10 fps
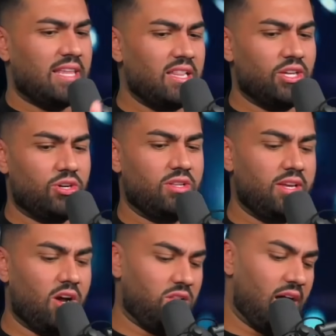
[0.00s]
They
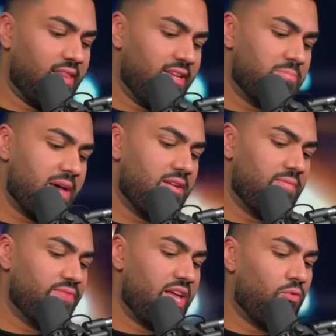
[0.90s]
literally, a lot of these
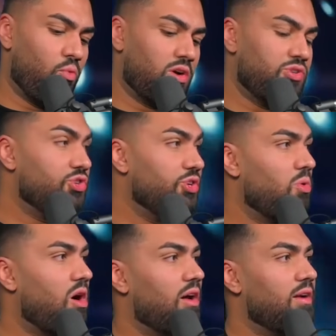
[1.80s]
men, they have one shoe
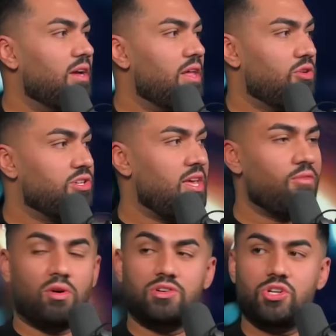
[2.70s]
on. The reason they have
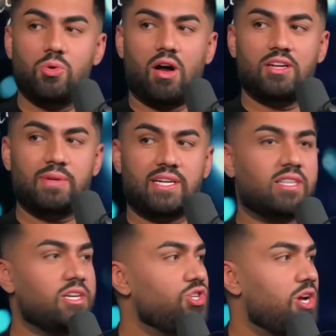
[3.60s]
one shoe on is because
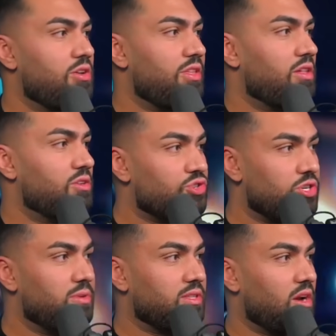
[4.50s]
they share the other
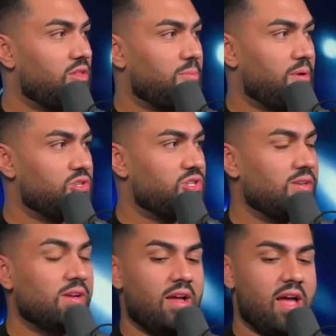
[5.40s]
shoe with another
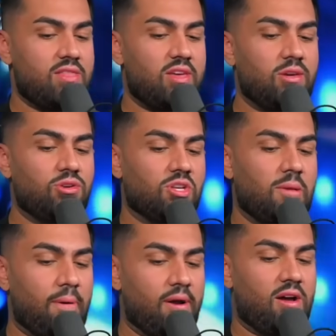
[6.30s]
person, and they usually
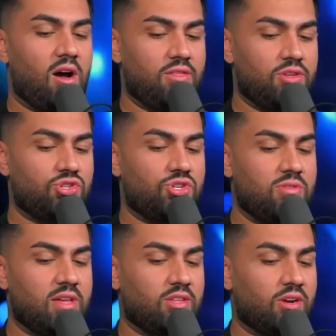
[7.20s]
put it on the shoe
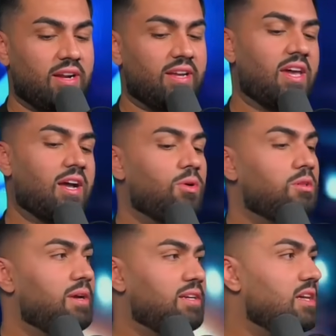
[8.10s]
that they're going to kick
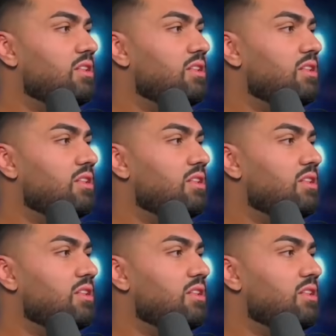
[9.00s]
with because